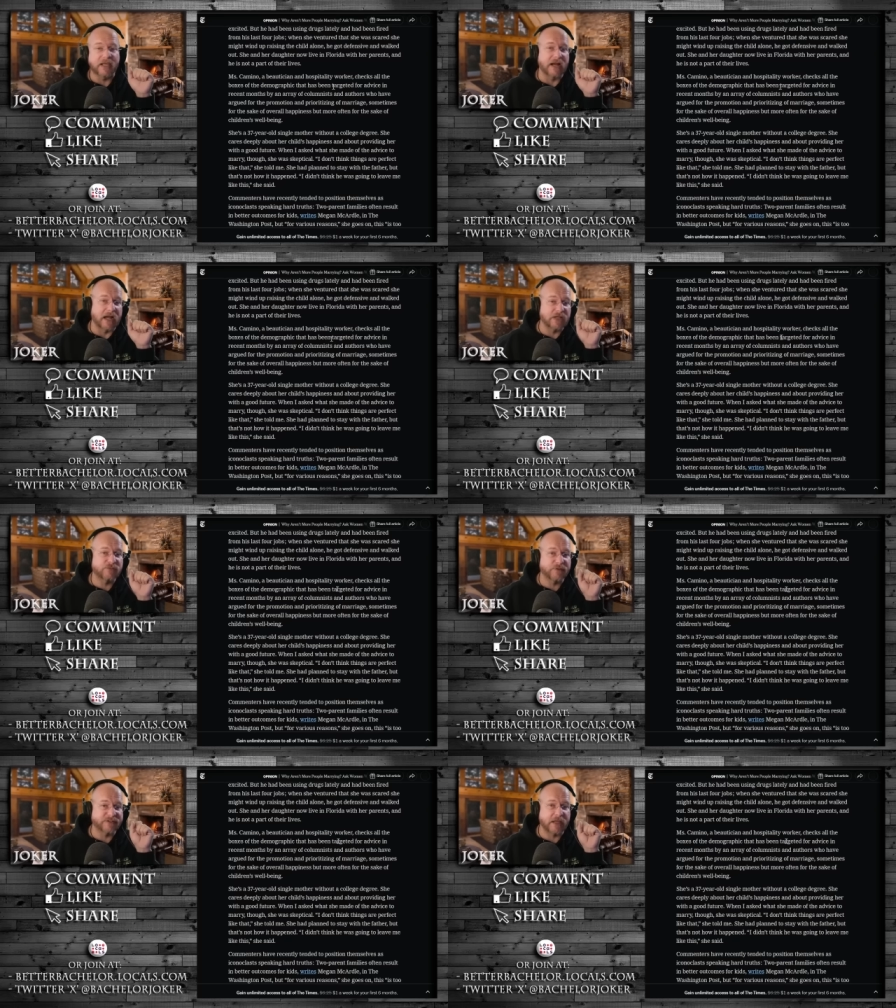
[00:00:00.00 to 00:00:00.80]

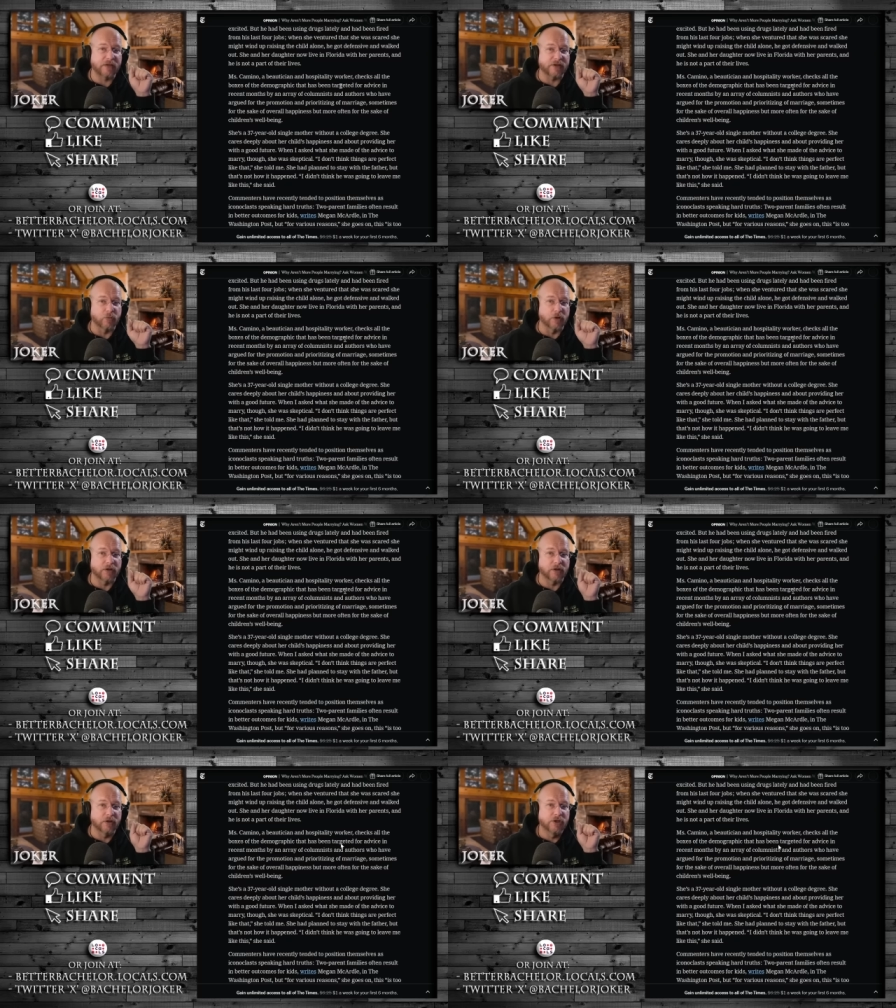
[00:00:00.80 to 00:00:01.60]
hospitality
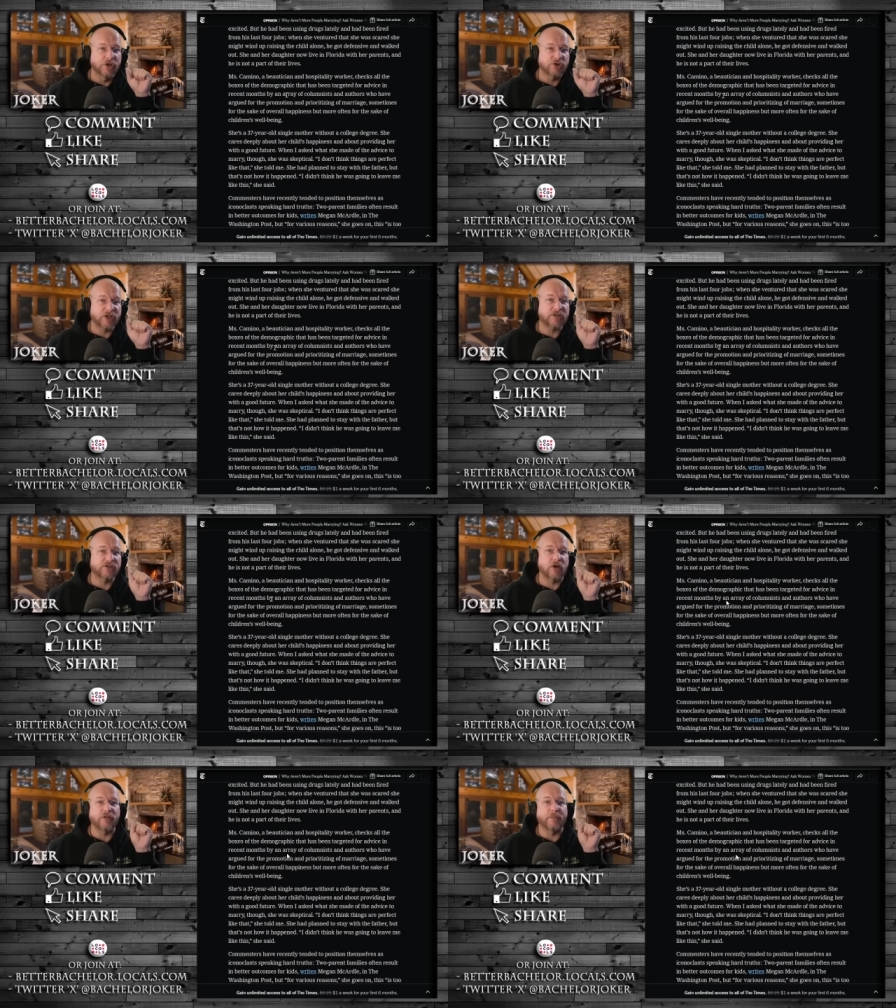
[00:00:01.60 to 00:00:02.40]
worker, checks
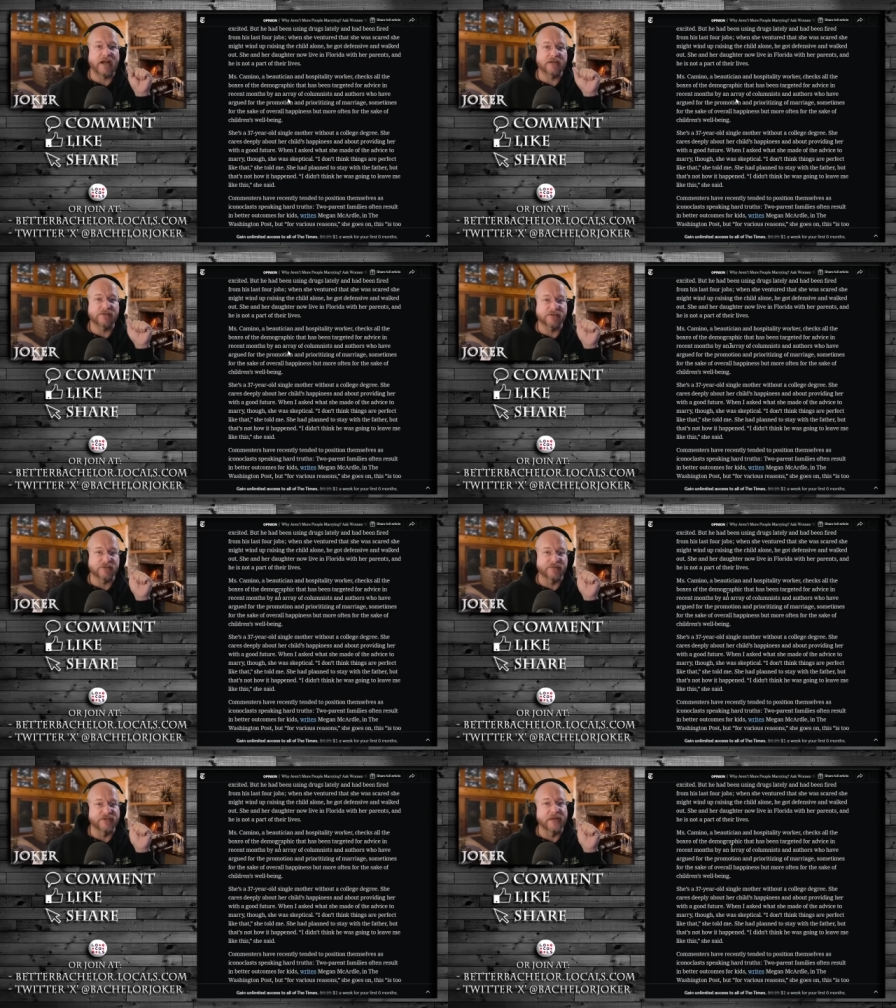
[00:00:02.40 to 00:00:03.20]
all the boxes
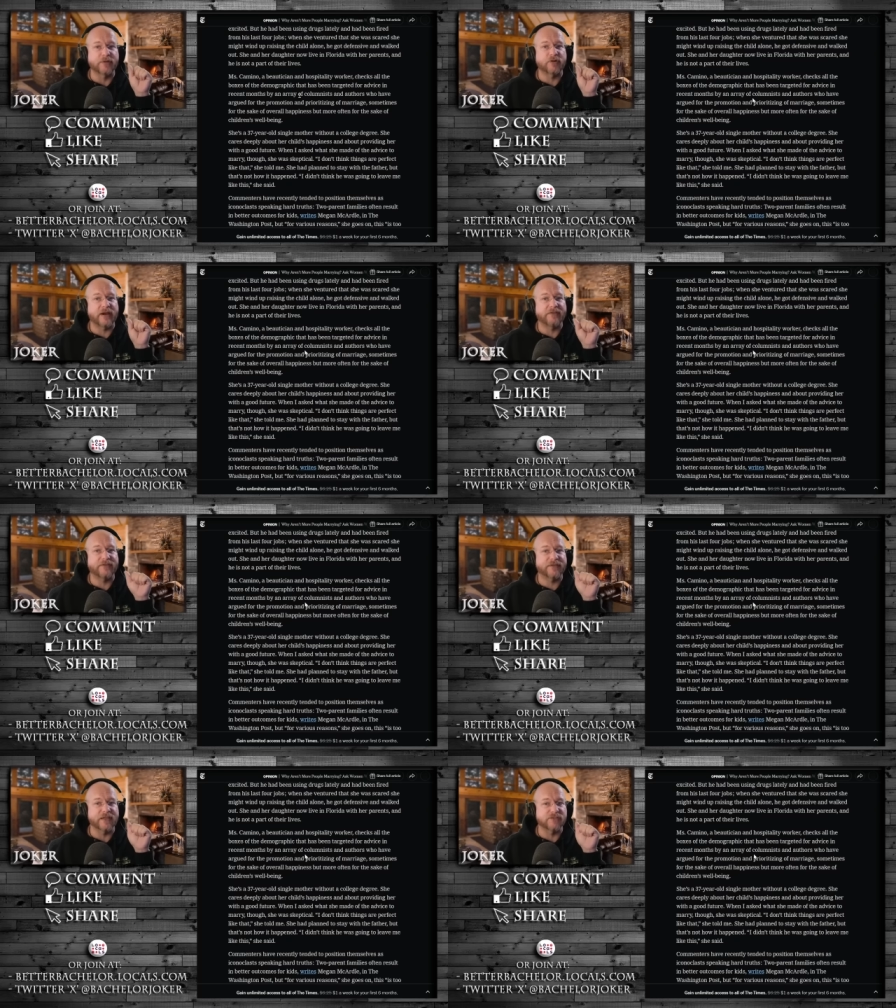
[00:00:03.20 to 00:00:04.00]
of the
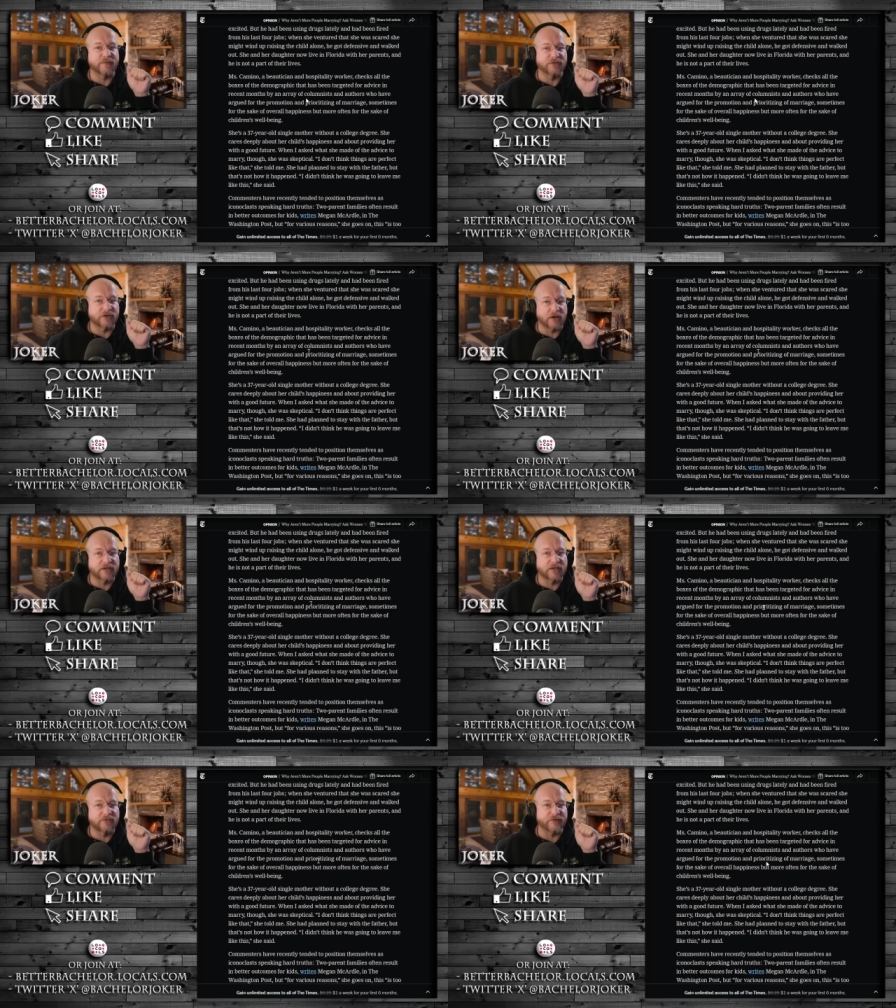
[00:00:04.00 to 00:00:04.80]
demographic that's been
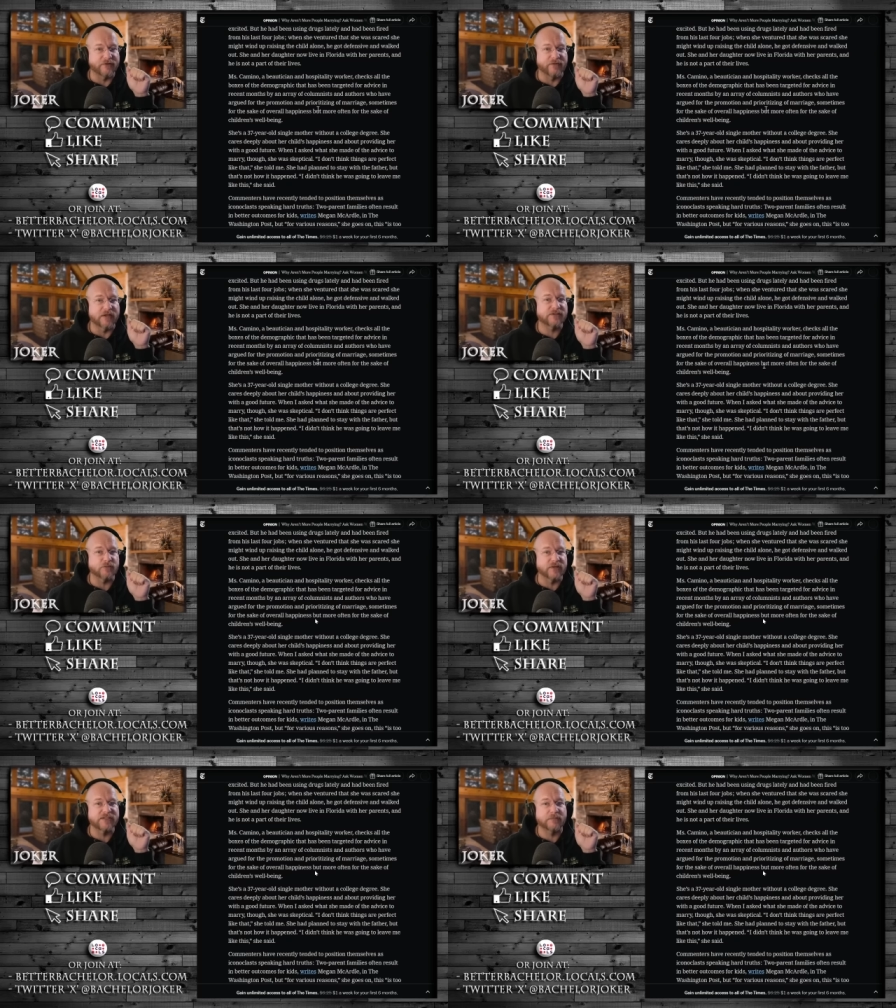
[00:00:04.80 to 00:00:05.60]
targeted for advice
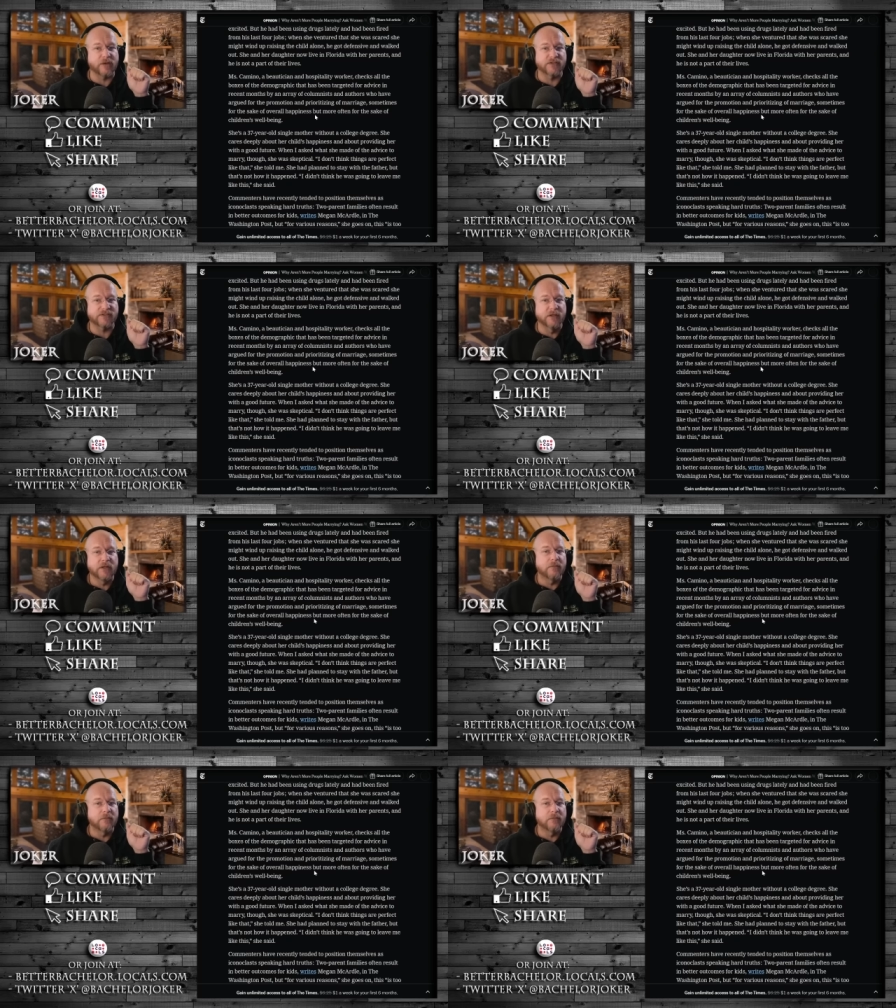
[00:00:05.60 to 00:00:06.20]
in recent months